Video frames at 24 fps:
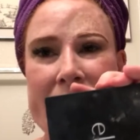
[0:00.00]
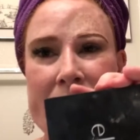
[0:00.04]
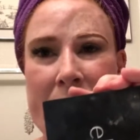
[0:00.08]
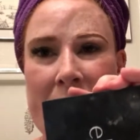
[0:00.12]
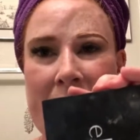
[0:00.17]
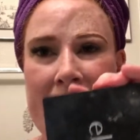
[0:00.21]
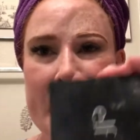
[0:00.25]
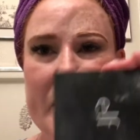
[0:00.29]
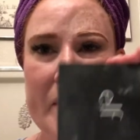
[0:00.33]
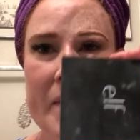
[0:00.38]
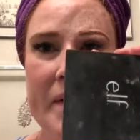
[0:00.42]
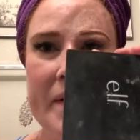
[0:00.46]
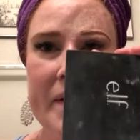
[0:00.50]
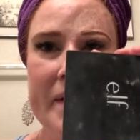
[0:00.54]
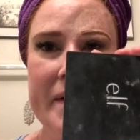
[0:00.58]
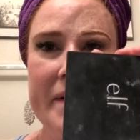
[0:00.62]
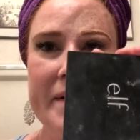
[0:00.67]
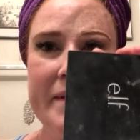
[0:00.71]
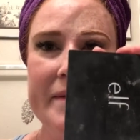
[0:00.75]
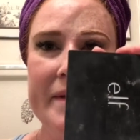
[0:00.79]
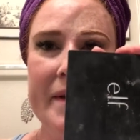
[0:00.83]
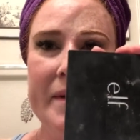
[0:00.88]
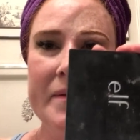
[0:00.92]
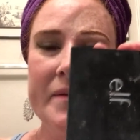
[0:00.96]
primer on
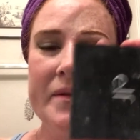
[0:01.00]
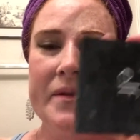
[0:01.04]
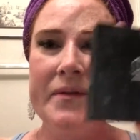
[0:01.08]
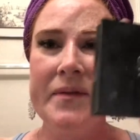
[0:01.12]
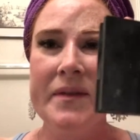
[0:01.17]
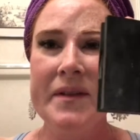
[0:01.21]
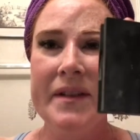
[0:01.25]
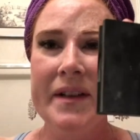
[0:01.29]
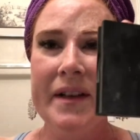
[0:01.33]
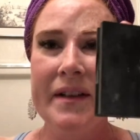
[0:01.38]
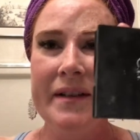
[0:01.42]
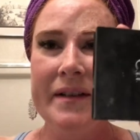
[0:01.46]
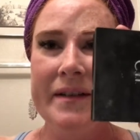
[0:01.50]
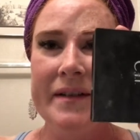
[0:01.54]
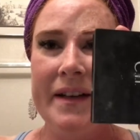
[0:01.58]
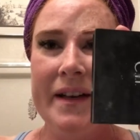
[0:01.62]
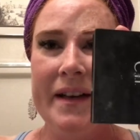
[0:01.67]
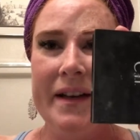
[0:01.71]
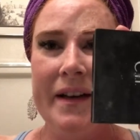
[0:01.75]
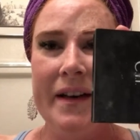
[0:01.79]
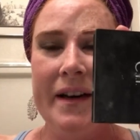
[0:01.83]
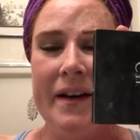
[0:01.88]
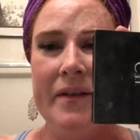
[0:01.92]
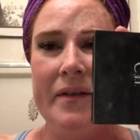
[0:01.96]
it. I was overzealous
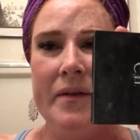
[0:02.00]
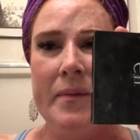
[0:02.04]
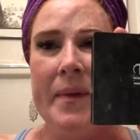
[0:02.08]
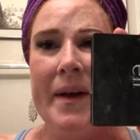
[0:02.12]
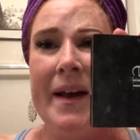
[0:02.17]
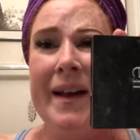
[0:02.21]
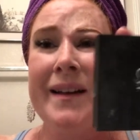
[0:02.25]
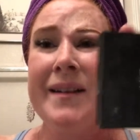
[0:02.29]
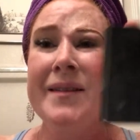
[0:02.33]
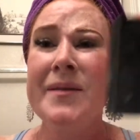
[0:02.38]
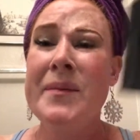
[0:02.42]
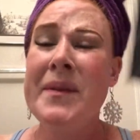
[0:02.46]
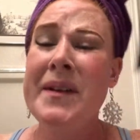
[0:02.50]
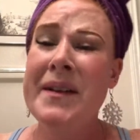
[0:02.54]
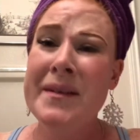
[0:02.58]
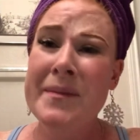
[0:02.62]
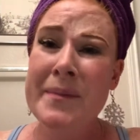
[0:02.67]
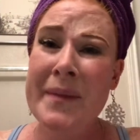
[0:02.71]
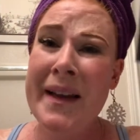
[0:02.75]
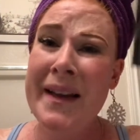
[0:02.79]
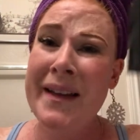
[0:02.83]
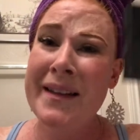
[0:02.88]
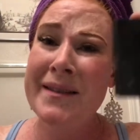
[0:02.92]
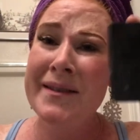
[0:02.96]
getting it out of the package because
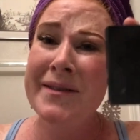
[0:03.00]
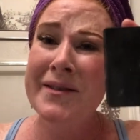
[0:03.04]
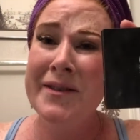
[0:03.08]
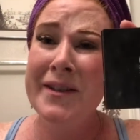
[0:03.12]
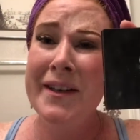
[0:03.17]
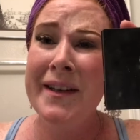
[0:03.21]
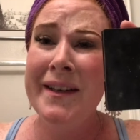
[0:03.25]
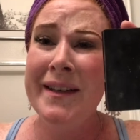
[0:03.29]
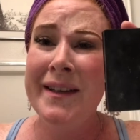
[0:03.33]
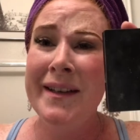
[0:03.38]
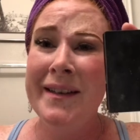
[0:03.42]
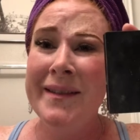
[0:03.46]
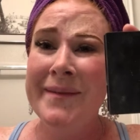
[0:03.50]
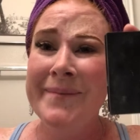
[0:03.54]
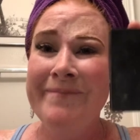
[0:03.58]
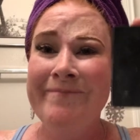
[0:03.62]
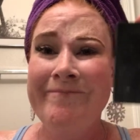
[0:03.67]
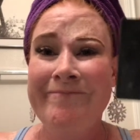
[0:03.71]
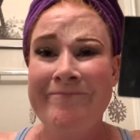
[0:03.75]
my hands are shaky.